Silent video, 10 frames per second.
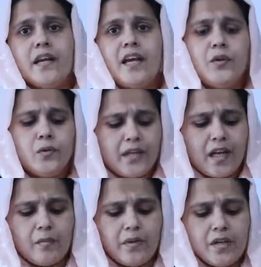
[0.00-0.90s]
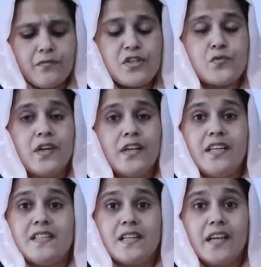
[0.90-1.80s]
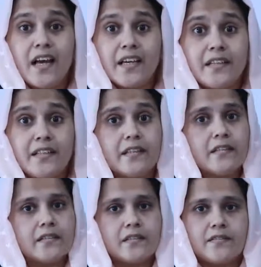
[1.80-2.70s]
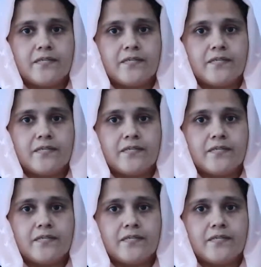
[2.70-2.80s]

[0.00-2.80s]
Can you tell me which one is lighter?